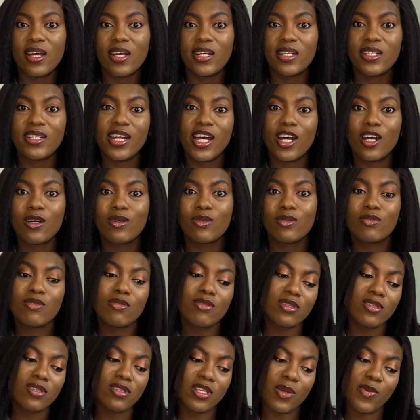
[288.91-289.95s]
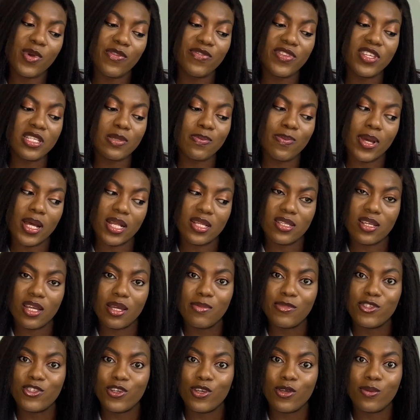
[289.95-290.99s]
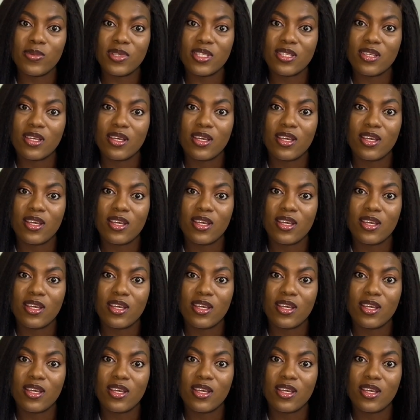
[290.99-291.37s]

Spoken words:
Now, some of these part-time jobs,